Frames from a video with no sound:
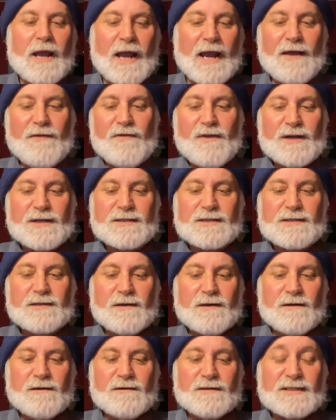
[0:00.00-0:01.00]
And this
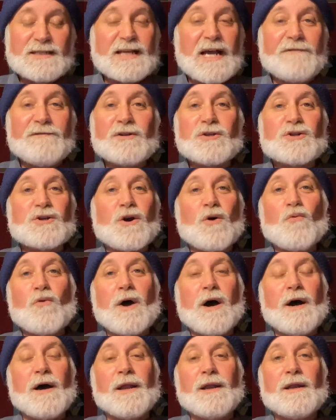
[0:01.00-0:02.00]
seven show
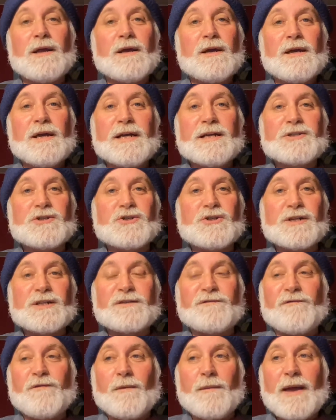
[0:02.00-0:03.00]
run is
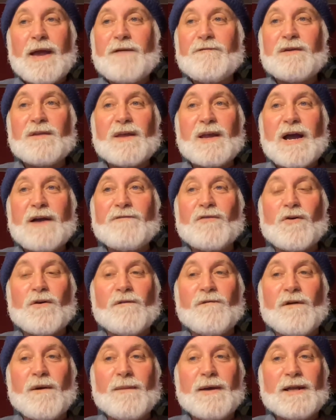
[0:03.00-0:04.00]
just from everything I've
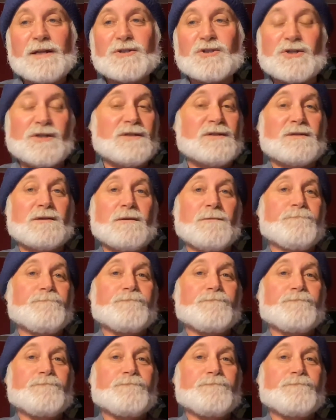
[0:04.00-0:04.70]
heard from it, it's just,